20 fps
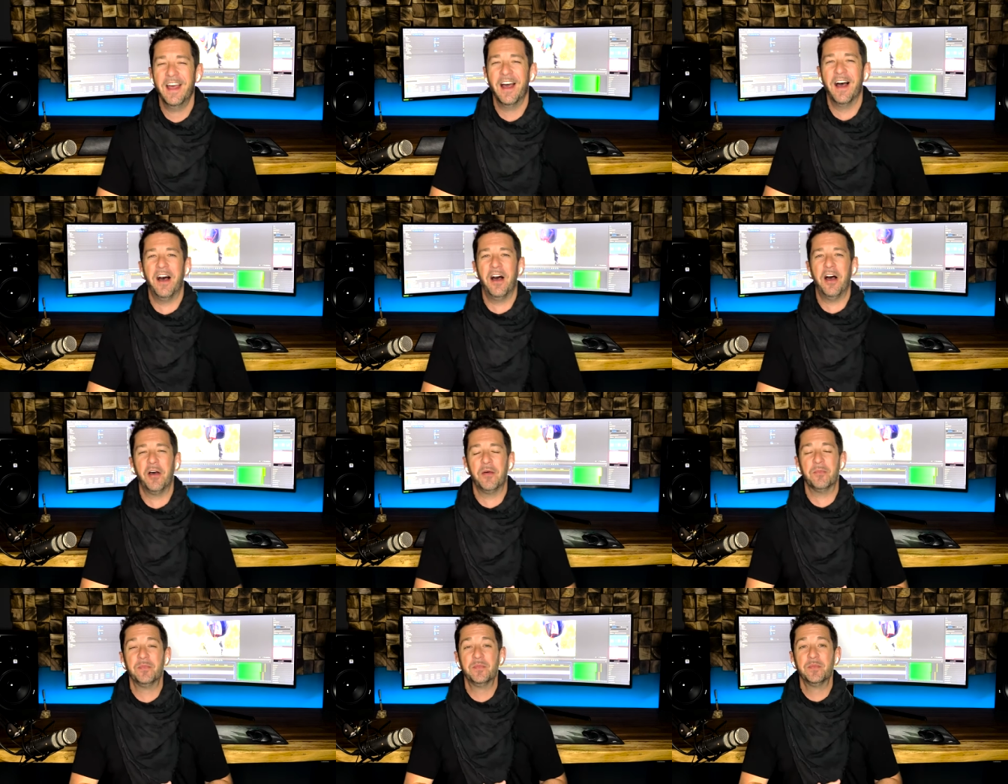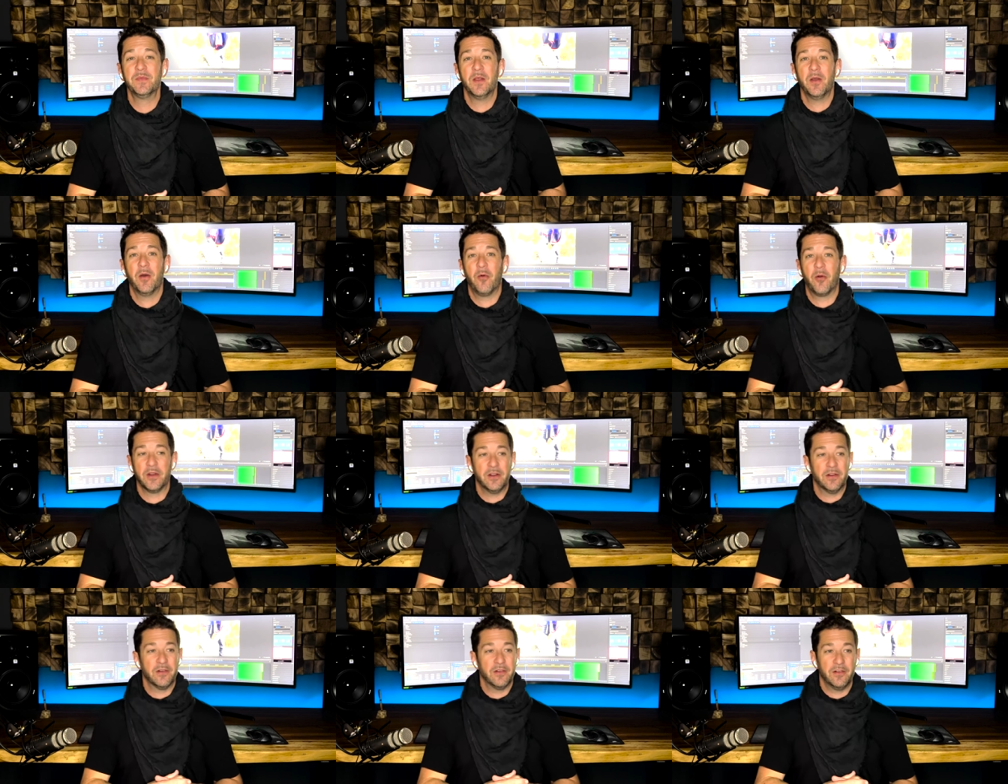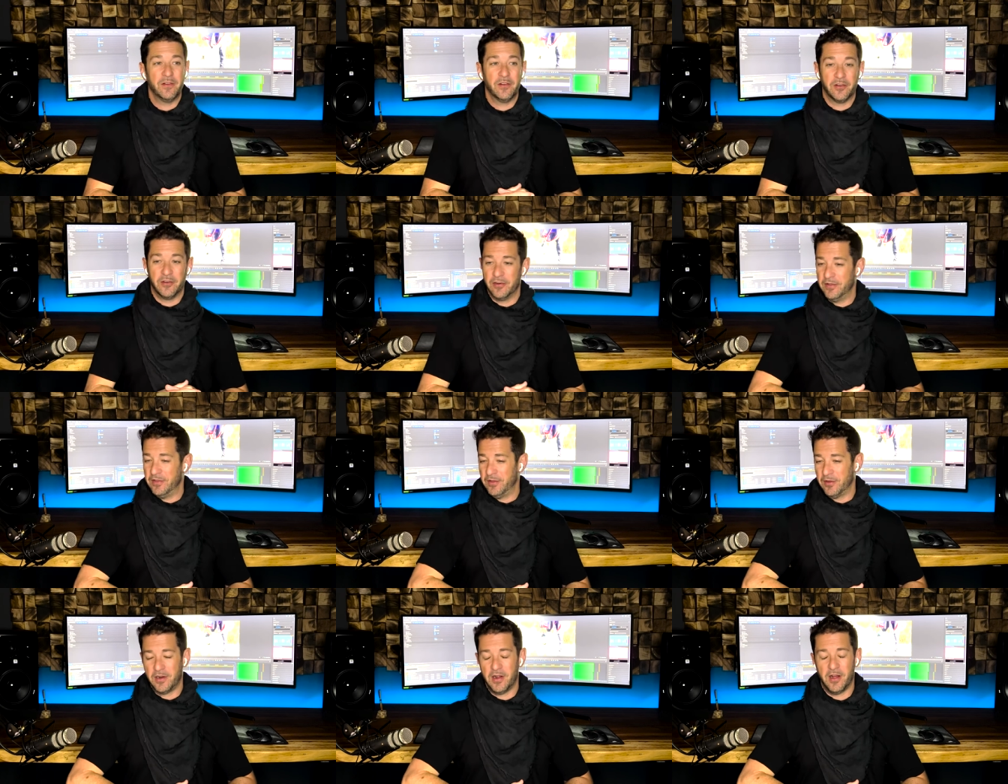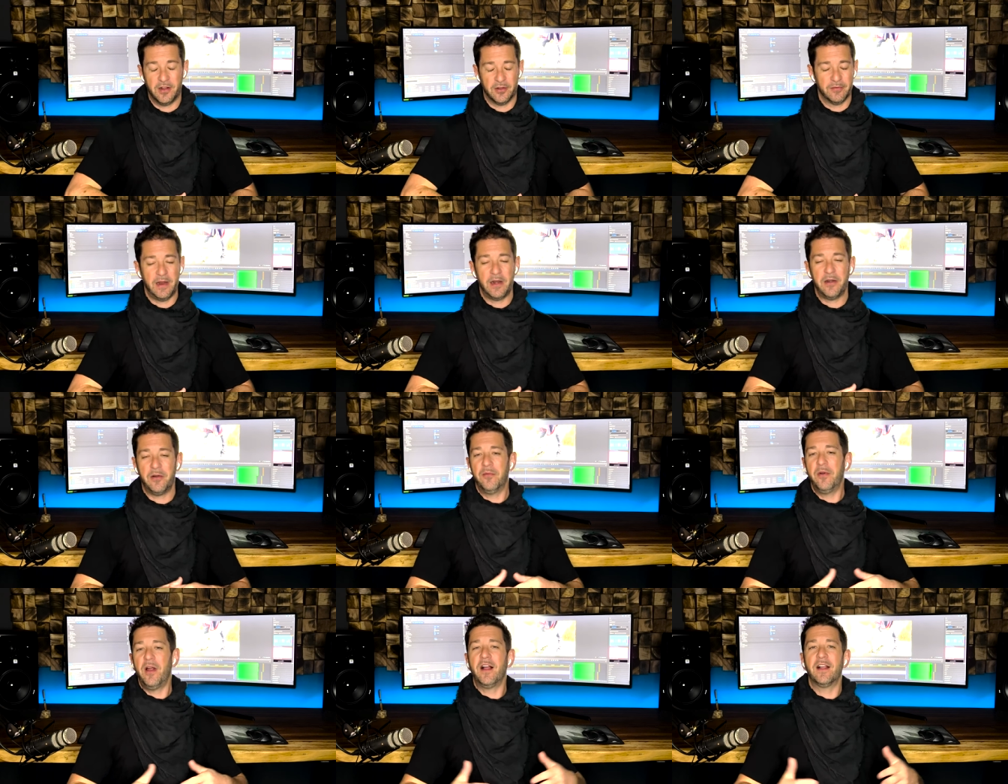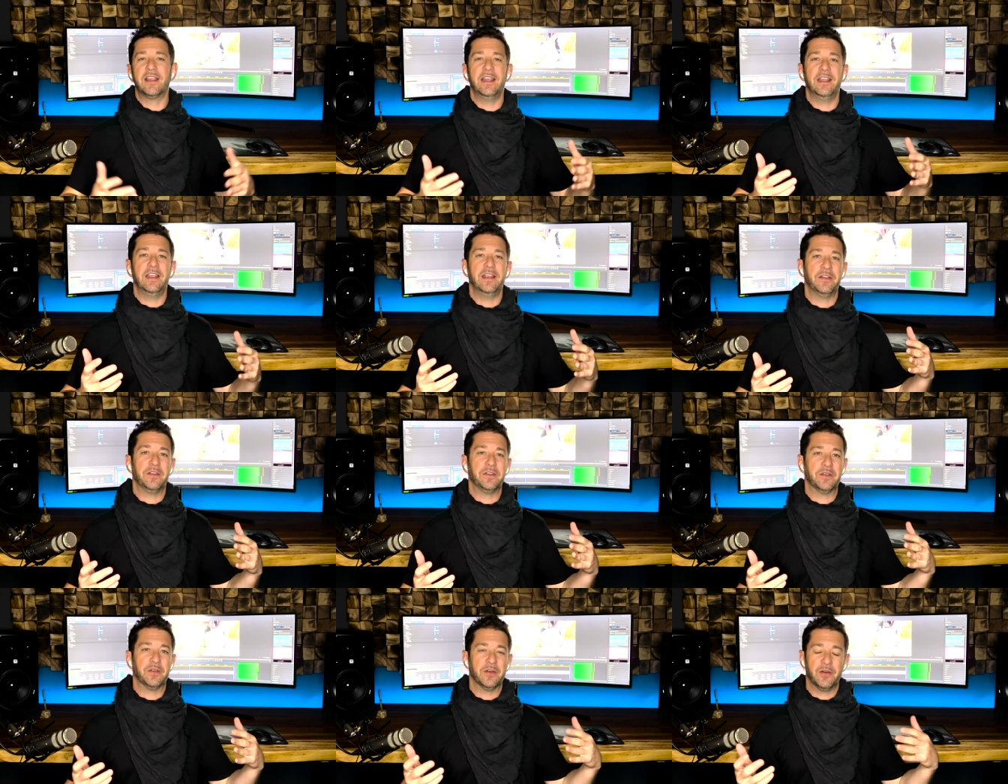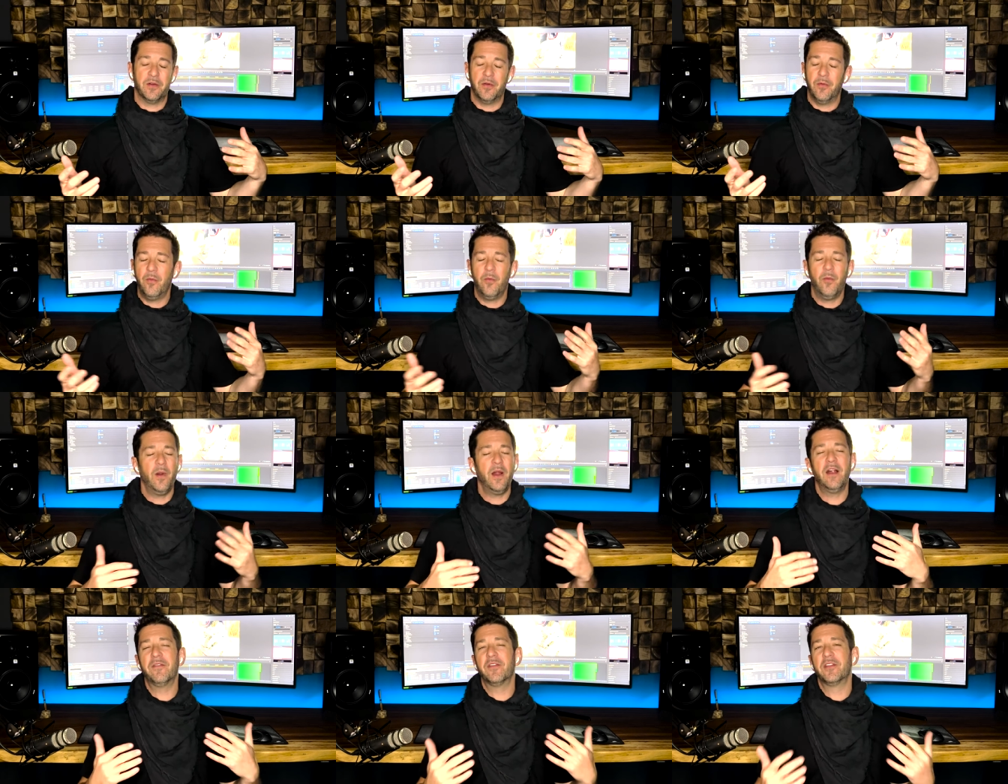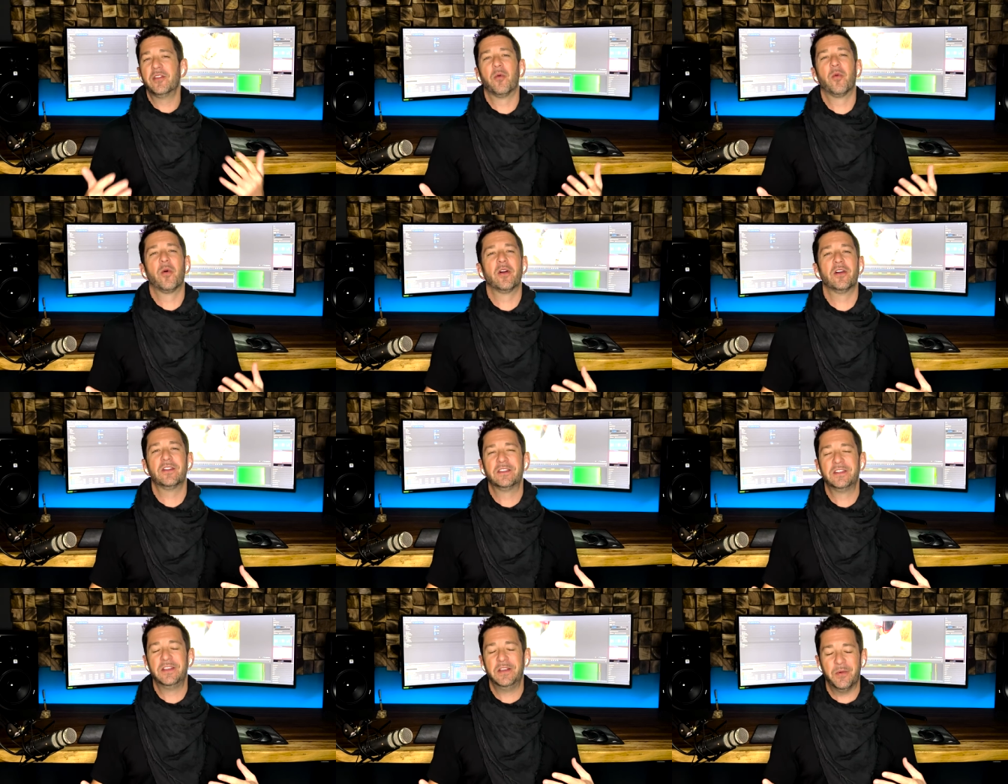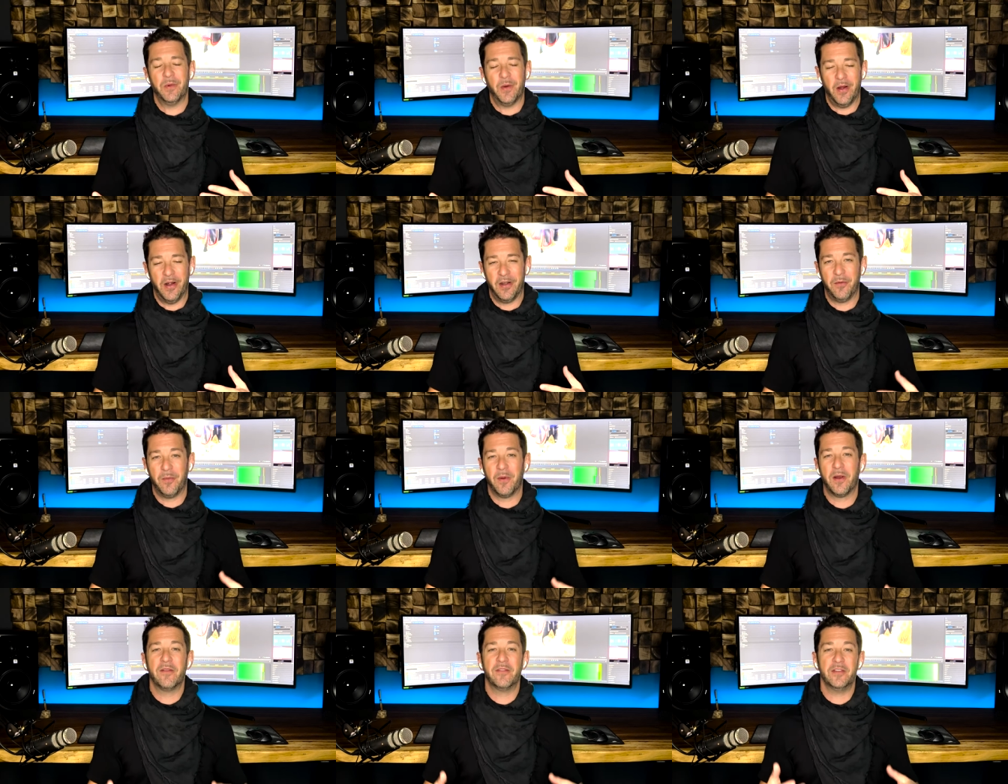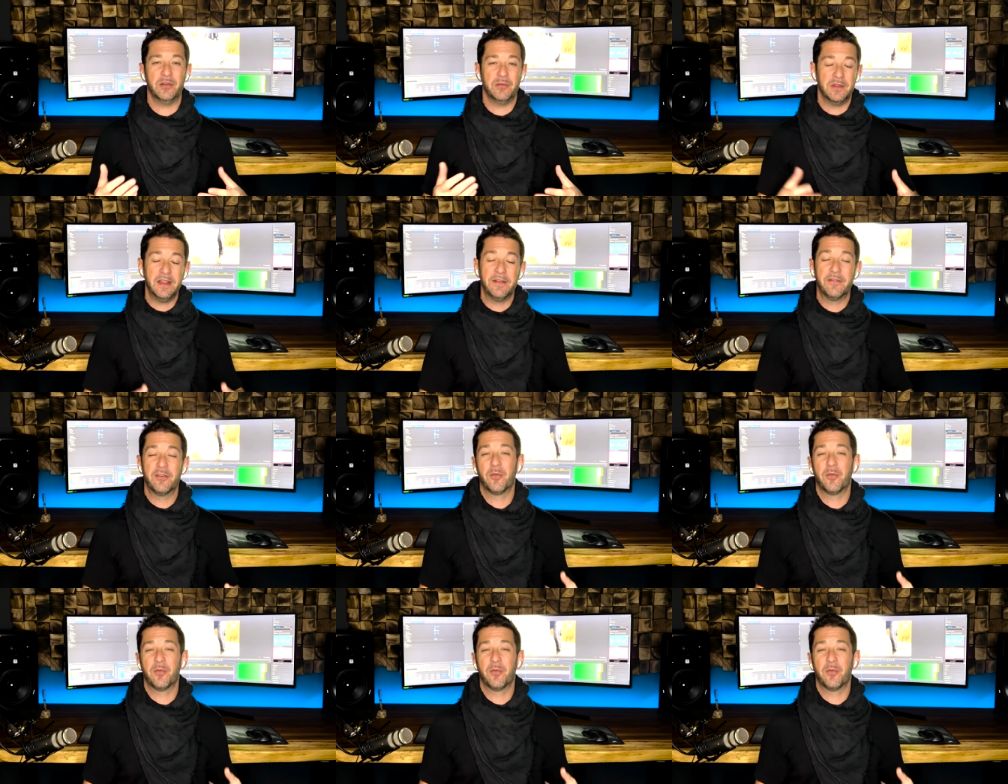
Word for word: um, or you're, you're, in the Colorado Rockies, or wherever in the world you are, wherever you live or